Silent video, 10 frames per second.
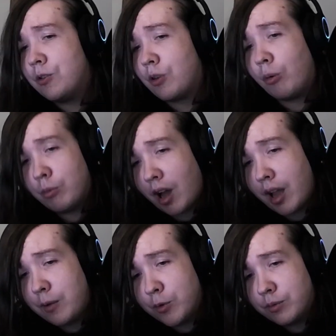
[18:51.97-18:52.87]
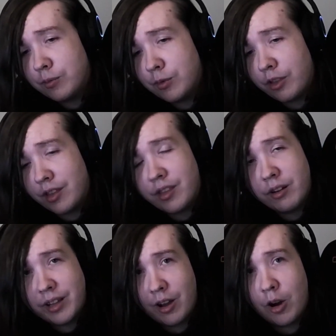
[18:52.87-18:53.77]
So I would
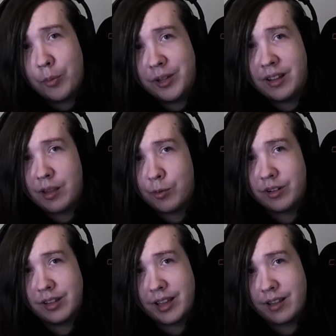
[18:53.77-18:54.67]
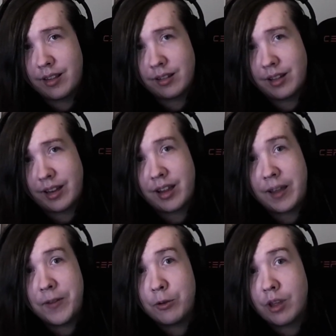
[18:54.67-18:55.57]
sincerely hope that this would at least
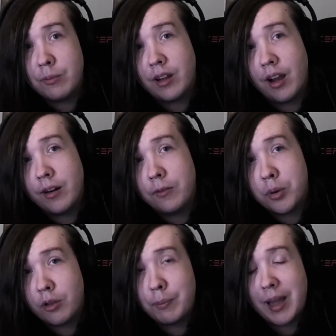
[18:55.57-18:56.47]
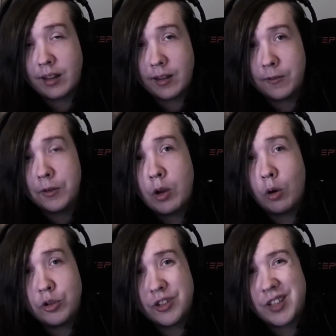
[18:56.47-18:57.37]
give you some kind of perspective
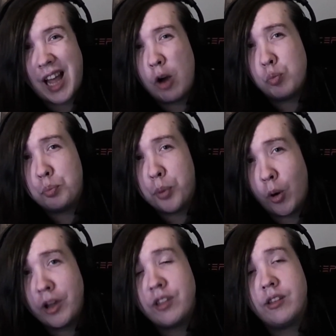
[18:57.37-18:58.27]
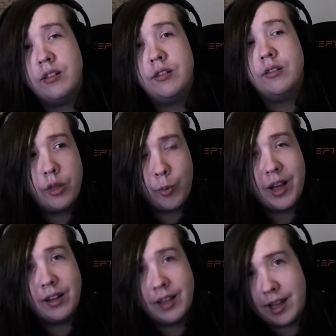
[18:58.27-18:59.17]
on just how poisoned the
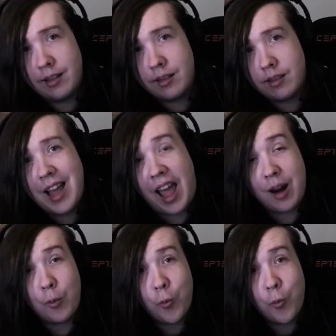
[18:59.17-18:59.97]
well is and